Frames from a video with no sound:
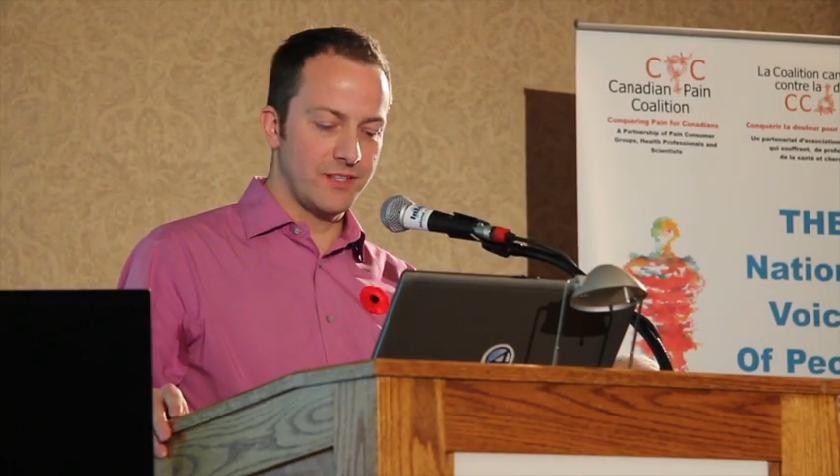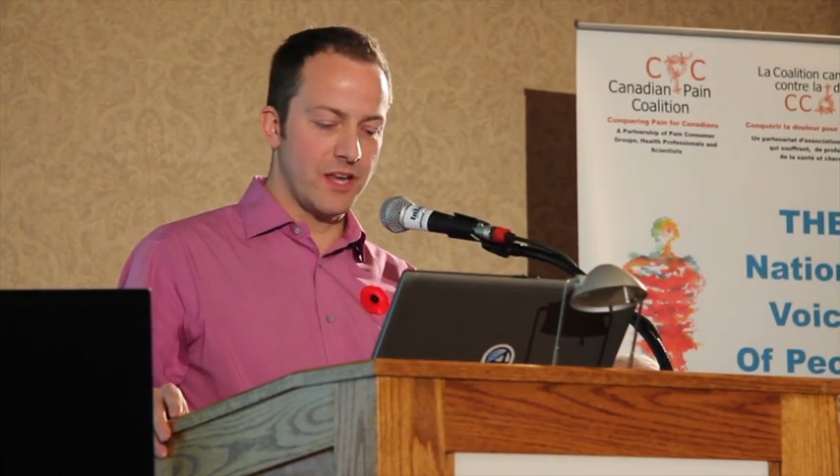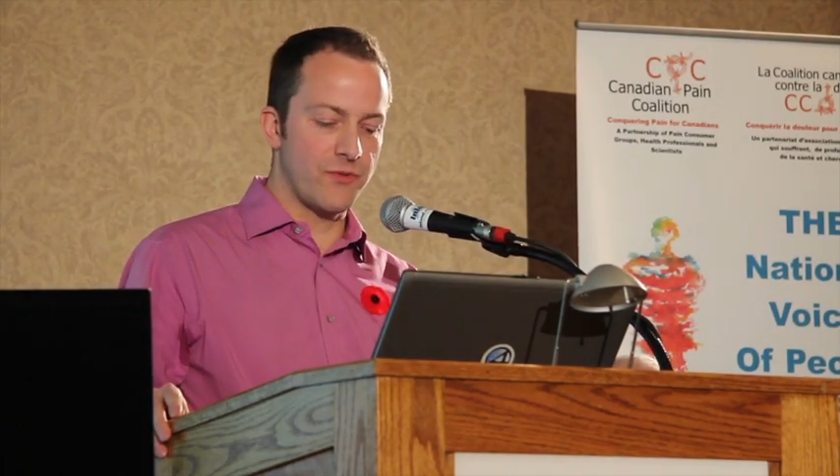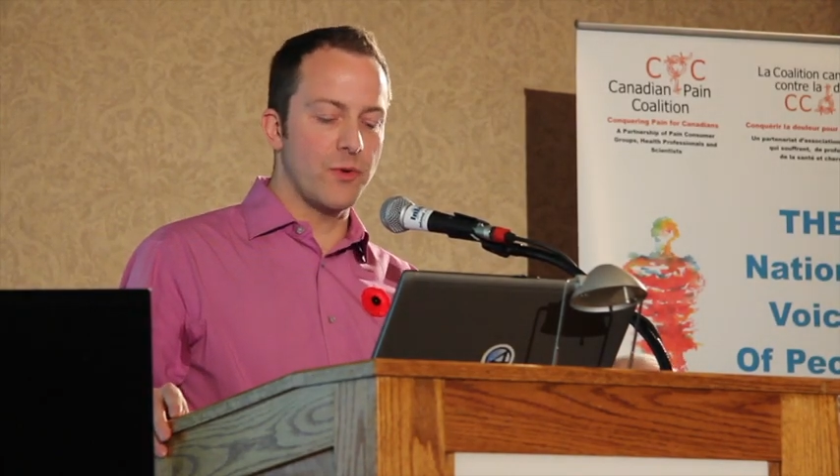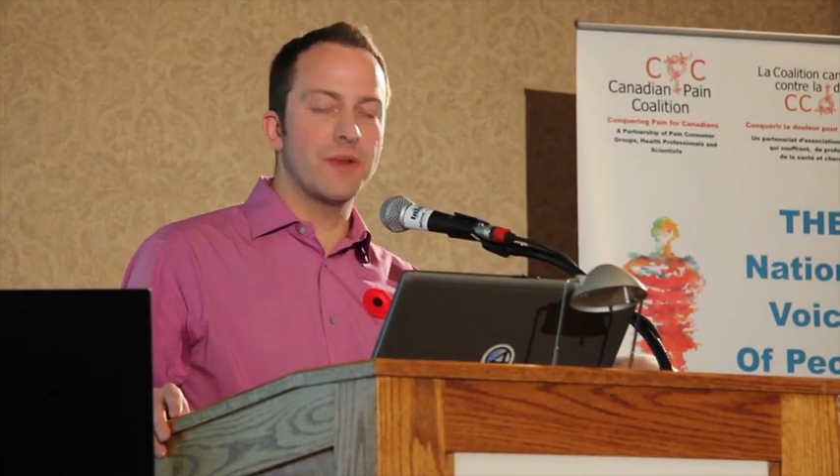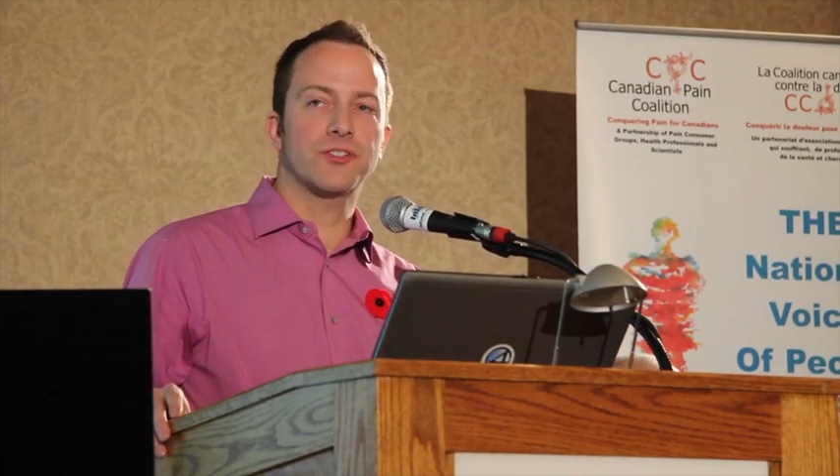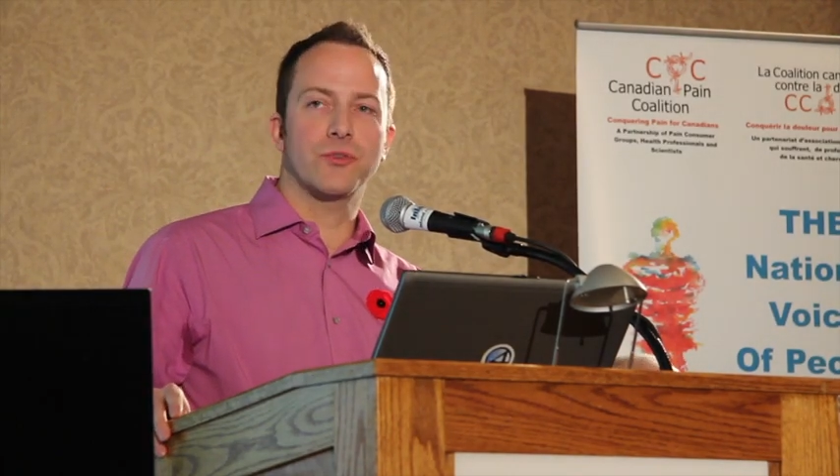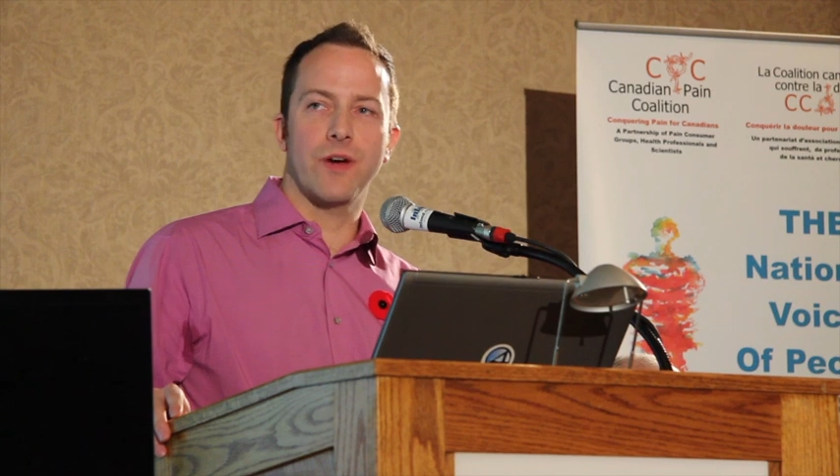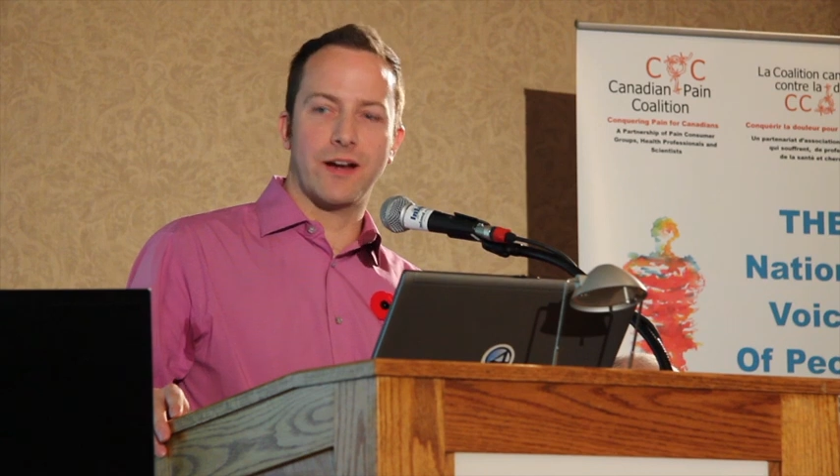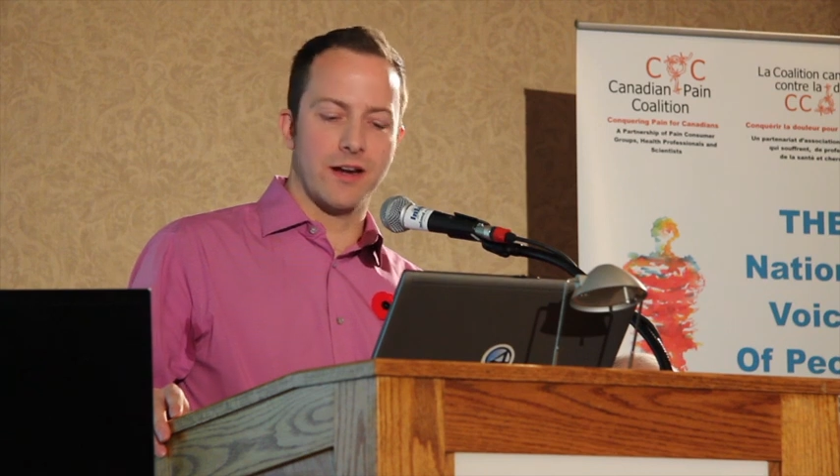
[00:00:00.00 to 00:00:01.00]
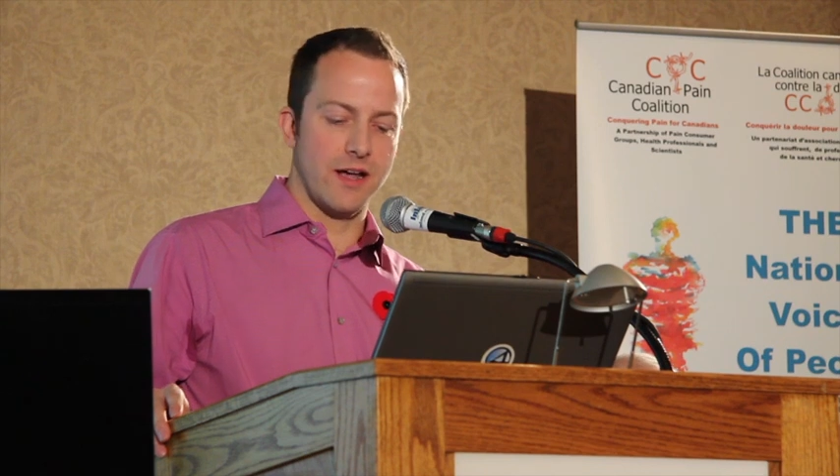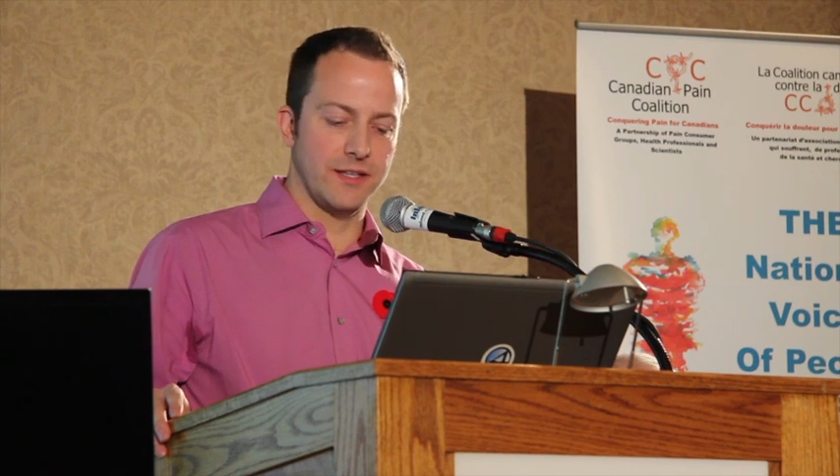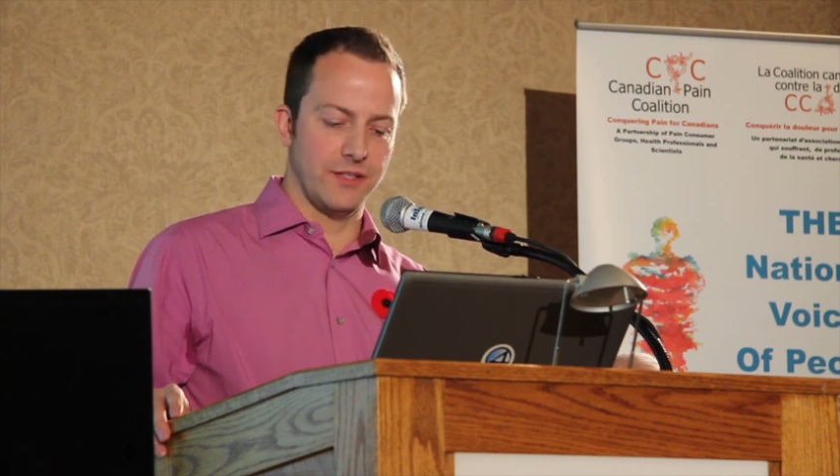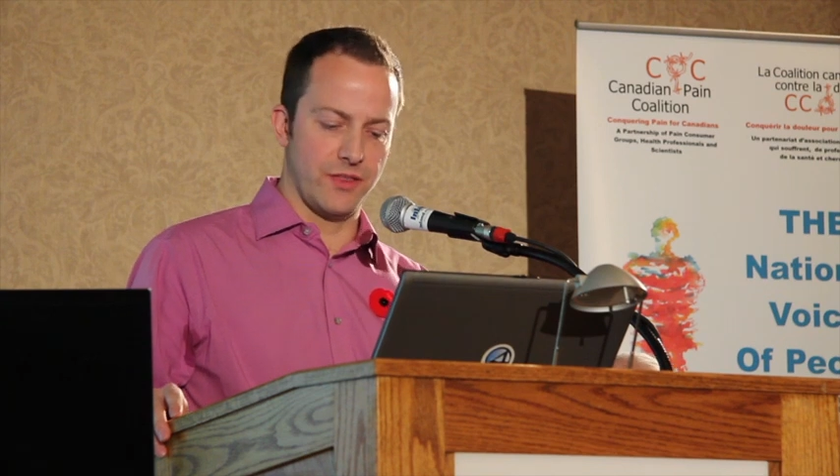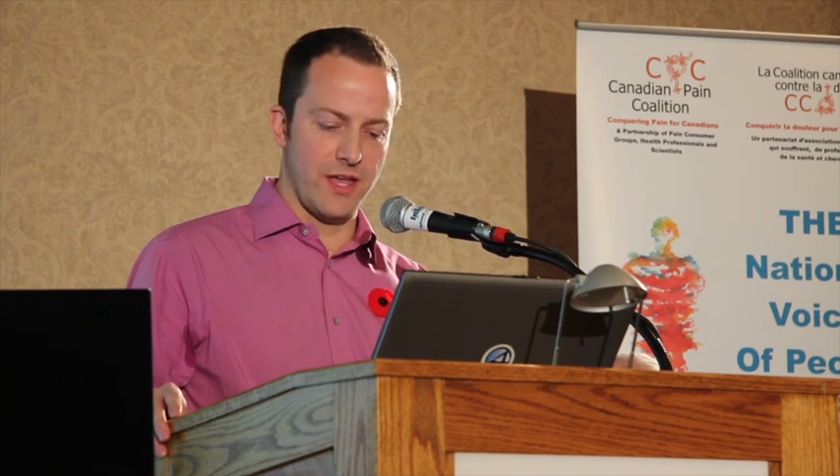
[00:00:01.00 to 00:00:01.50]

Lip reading: take a few minutes to recognize and